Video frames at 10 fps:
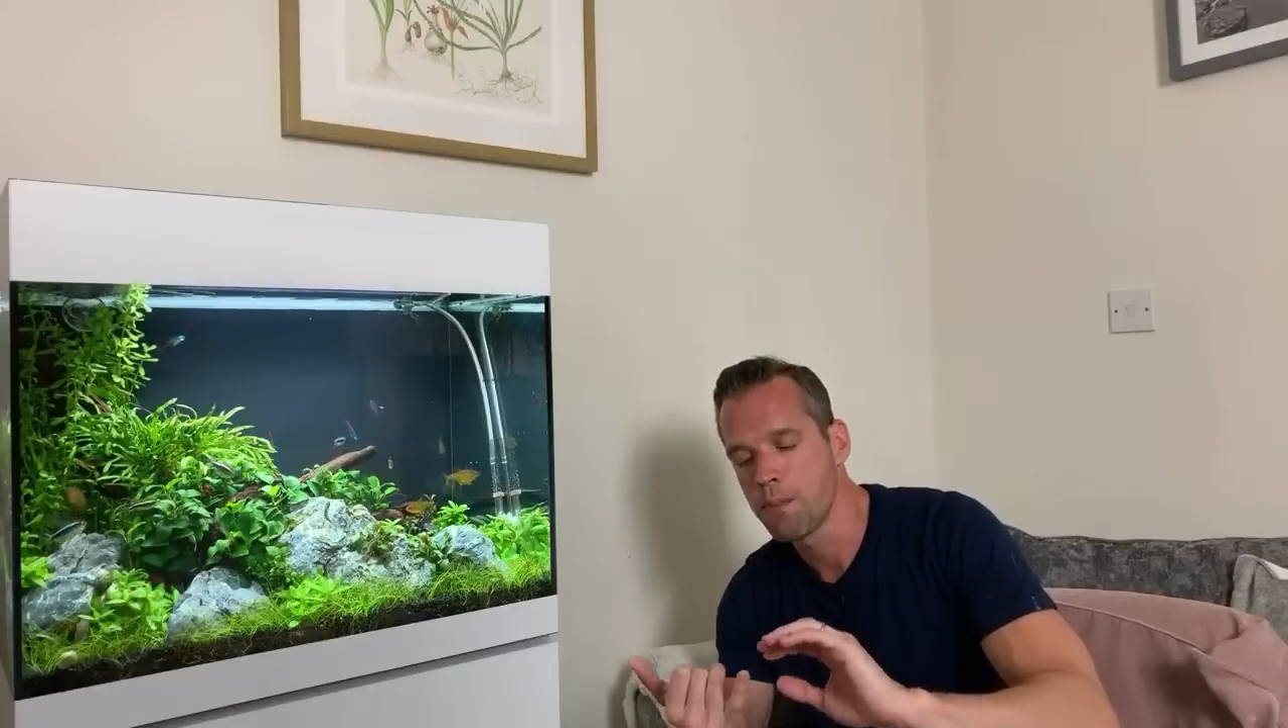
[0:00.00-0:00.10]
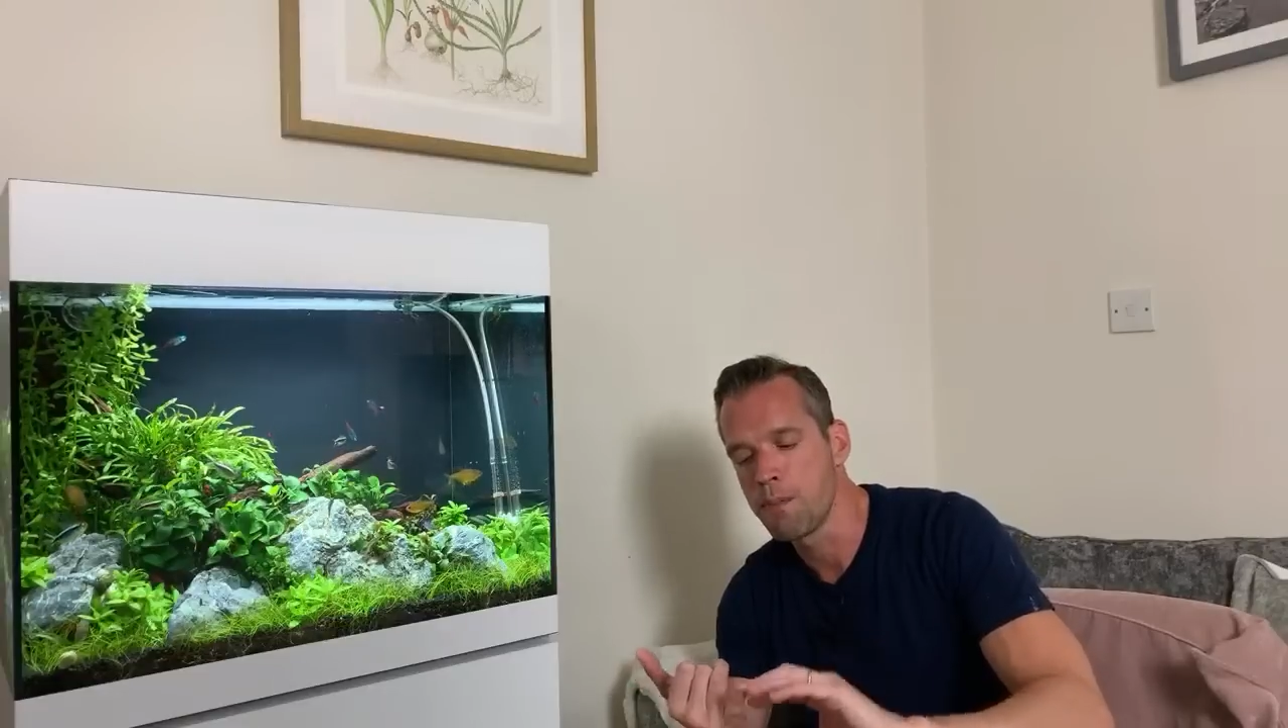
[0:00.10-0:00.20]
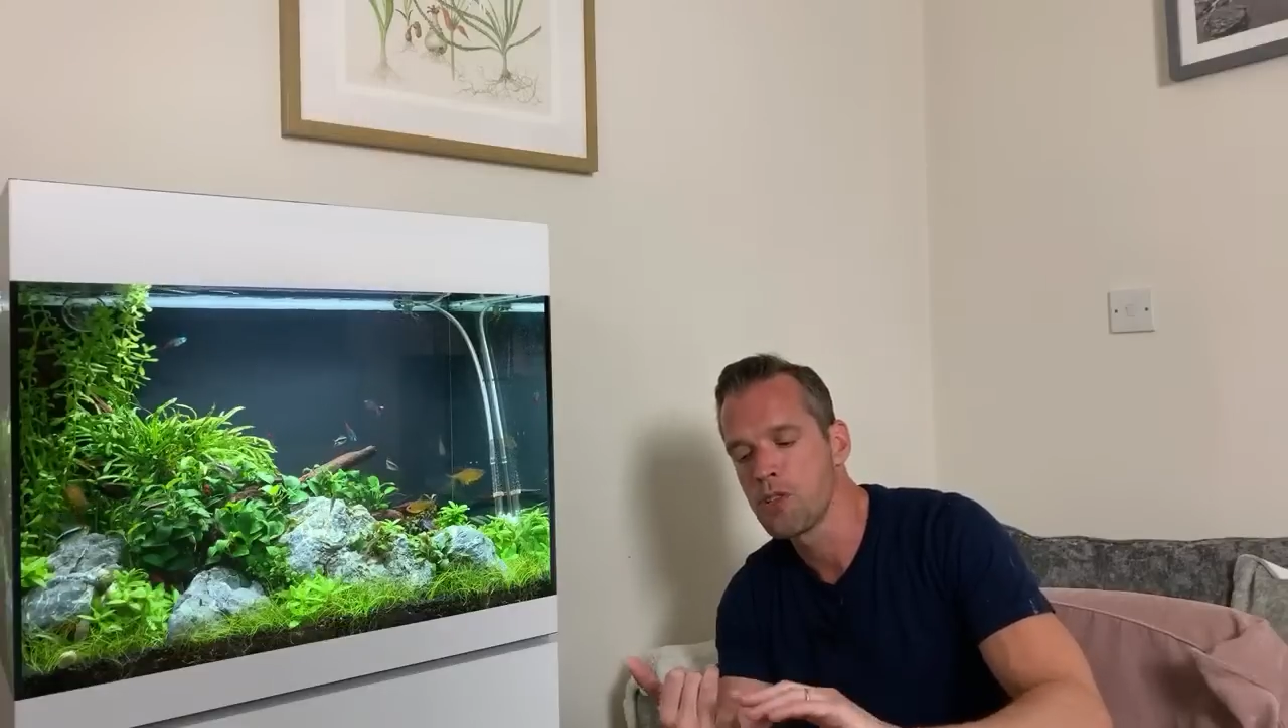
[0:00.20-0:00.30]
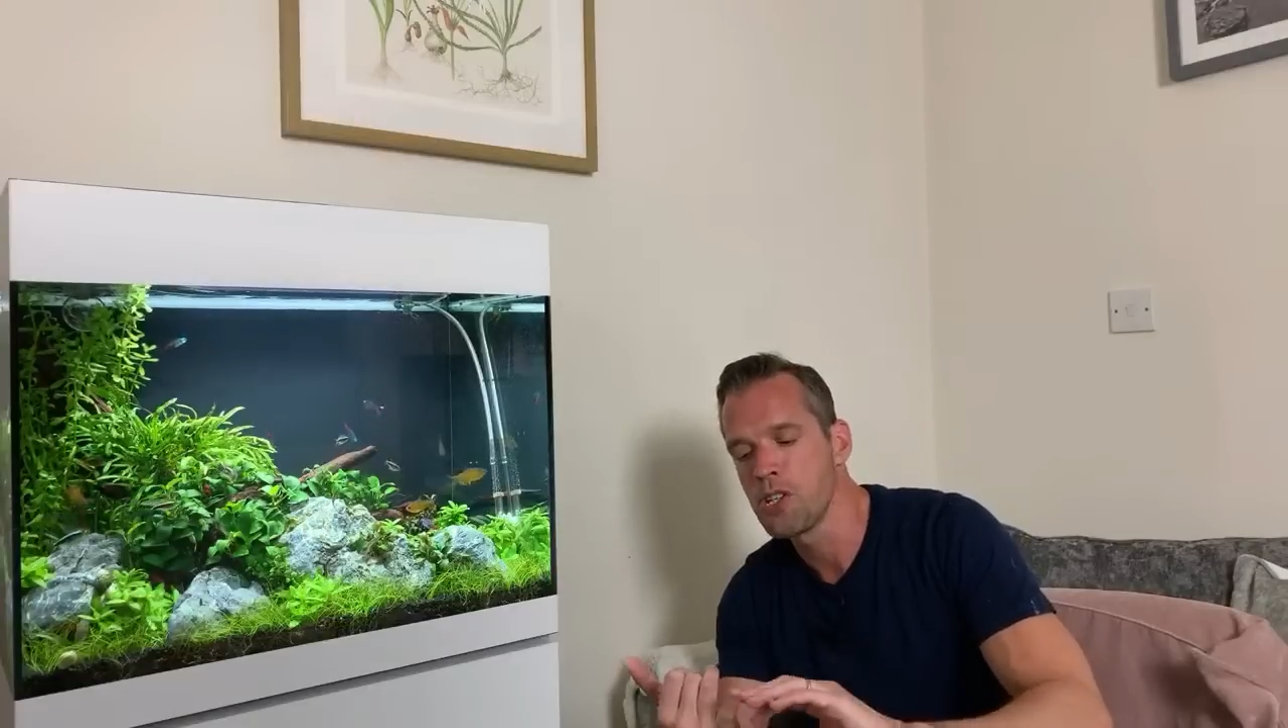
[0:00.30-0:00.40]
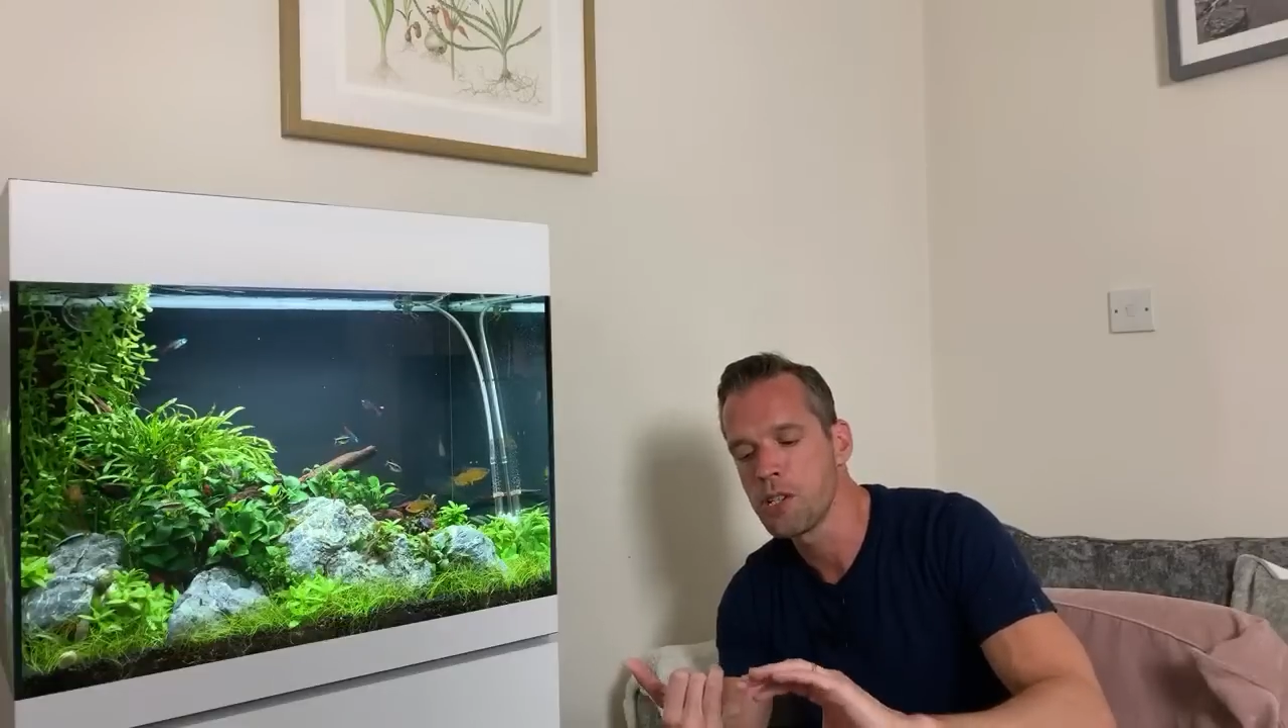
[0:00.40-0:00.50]

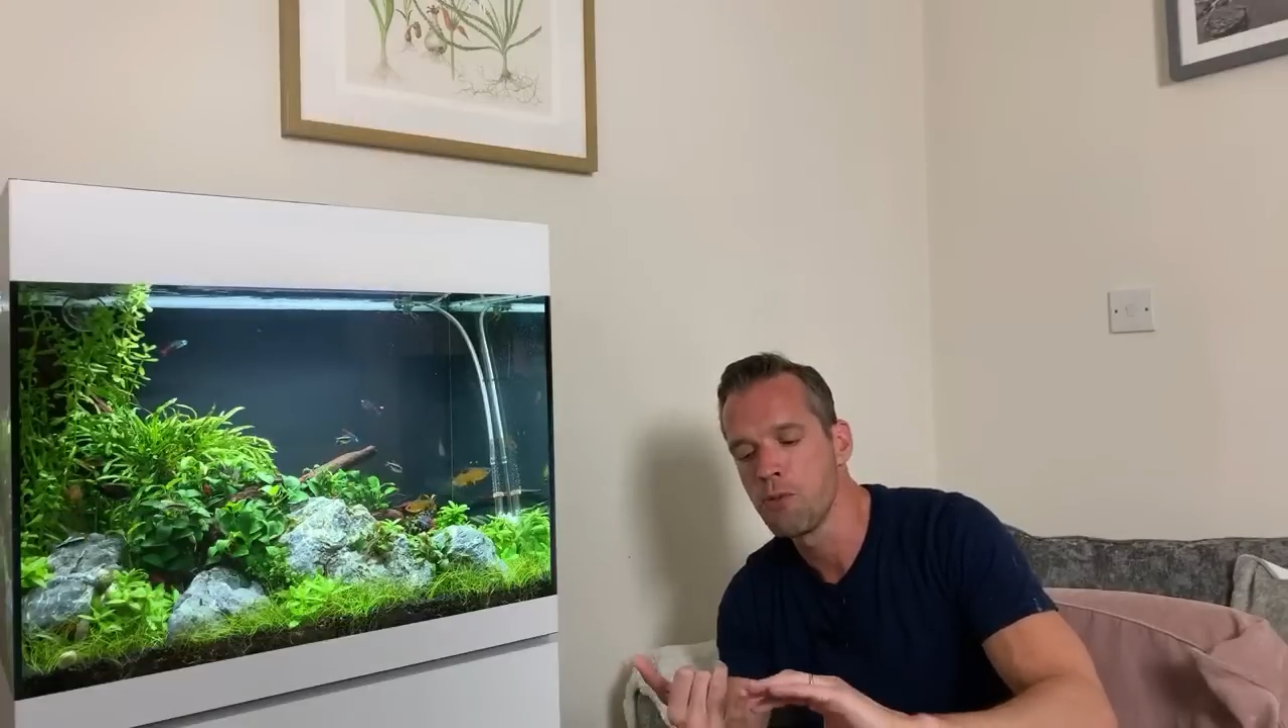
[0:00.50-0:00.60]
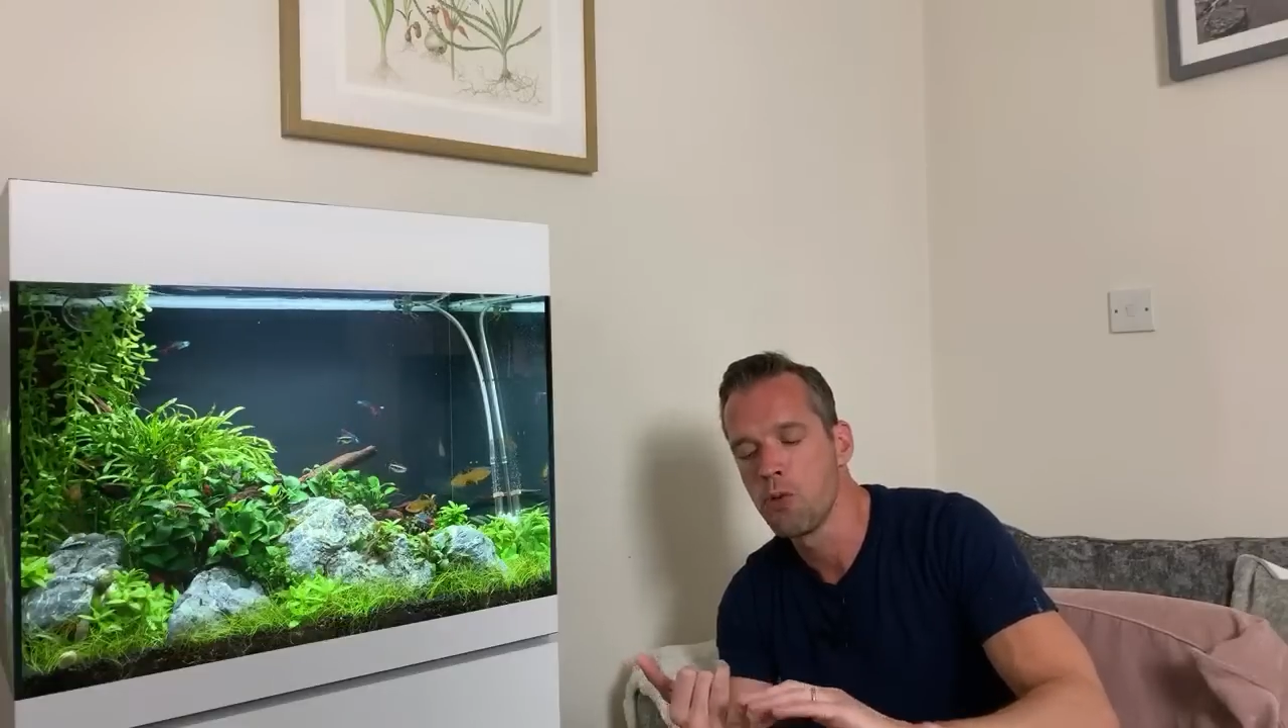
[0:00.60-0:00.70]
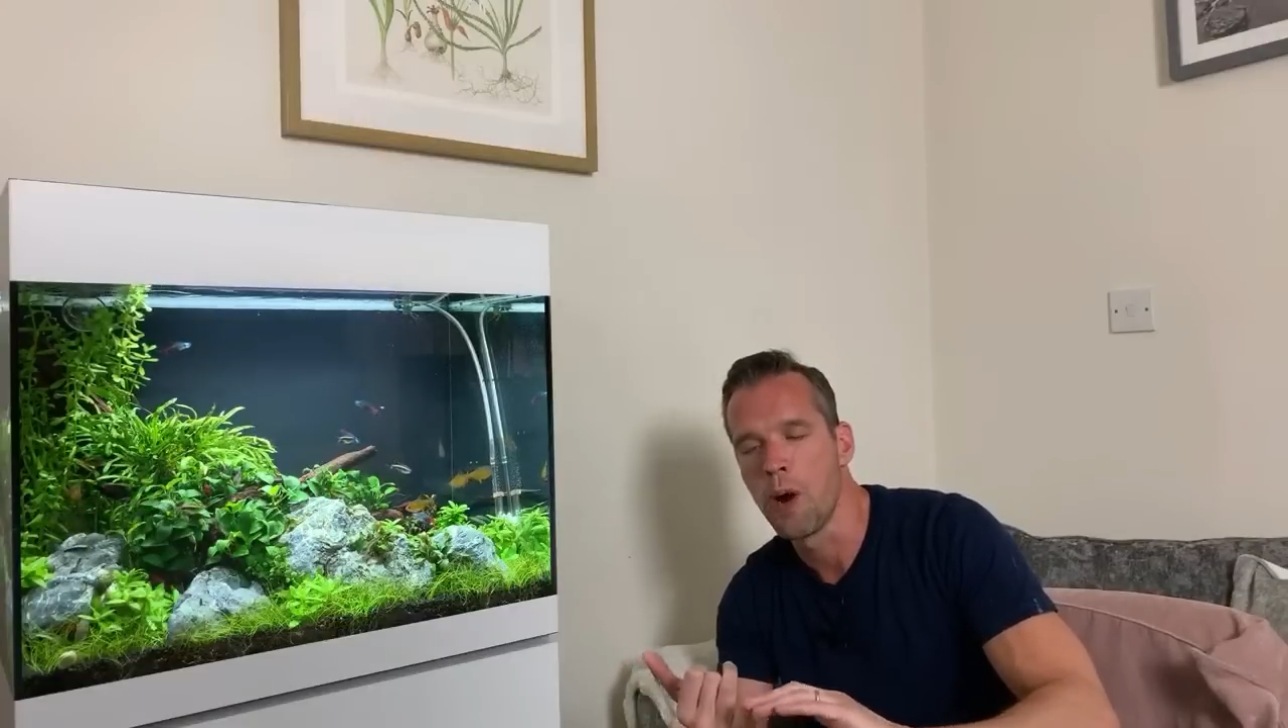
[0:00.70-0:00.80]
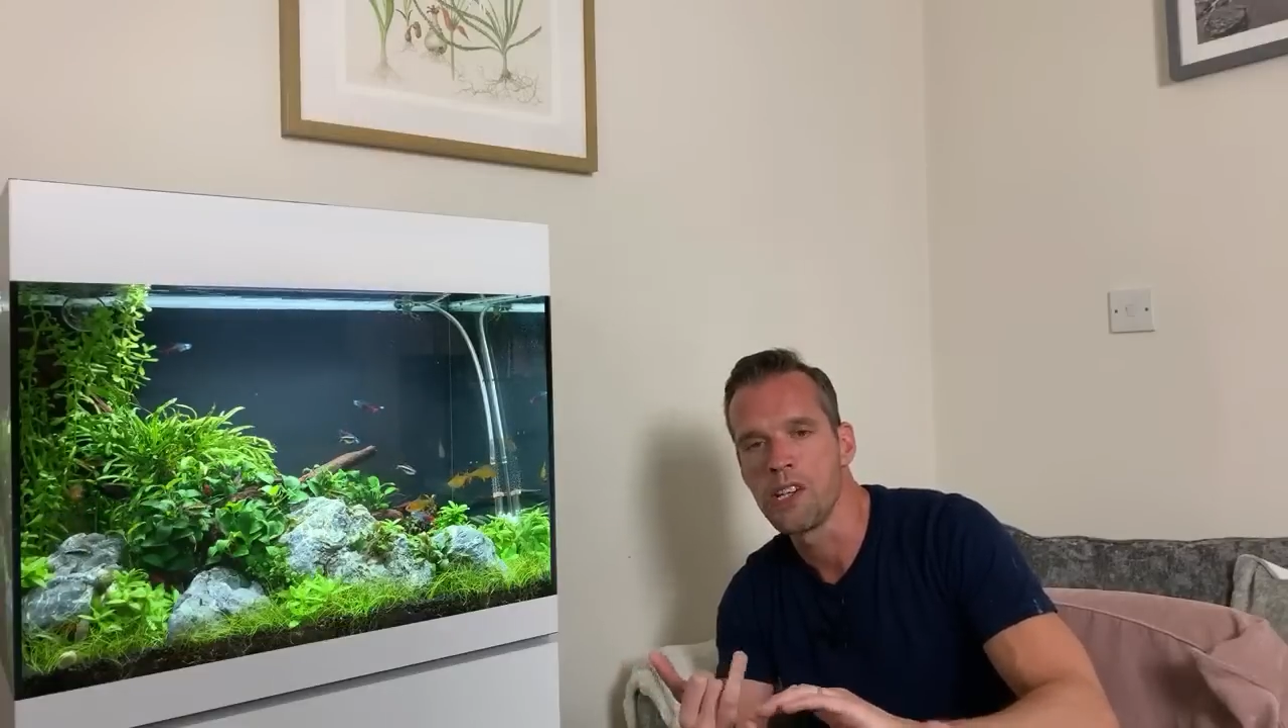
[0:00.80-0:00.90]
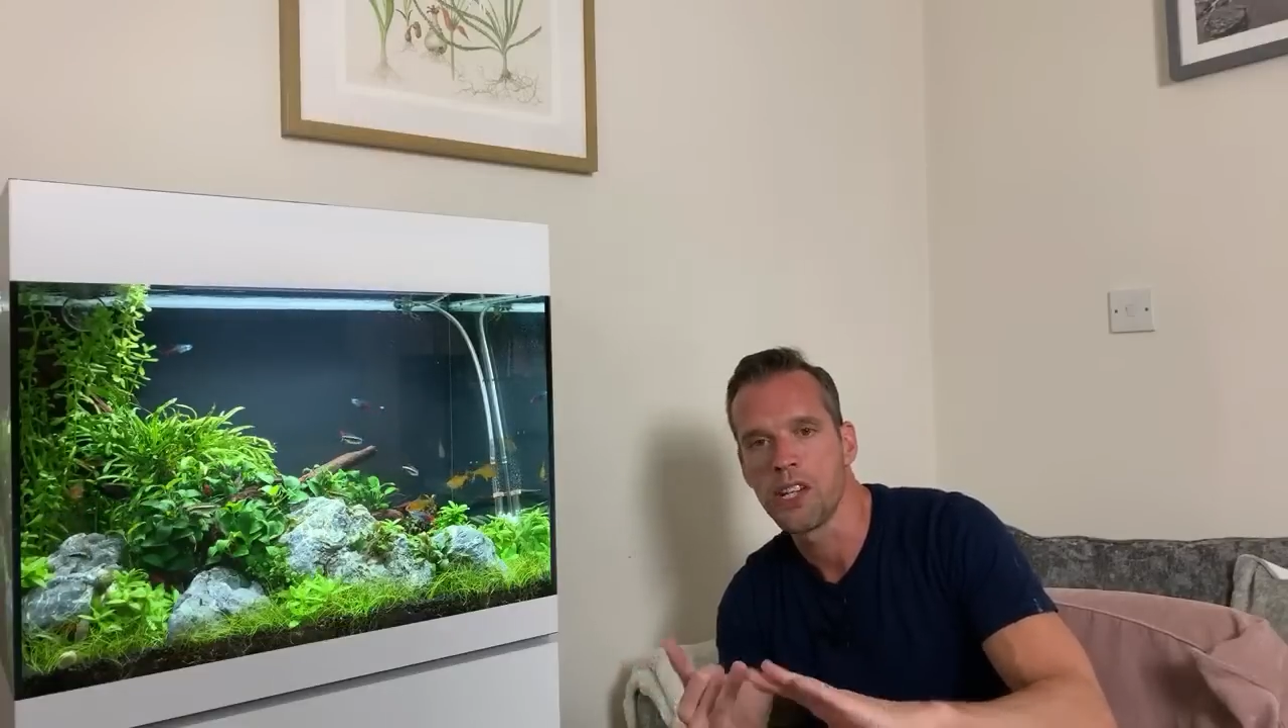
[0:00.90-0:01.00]
producing more waste,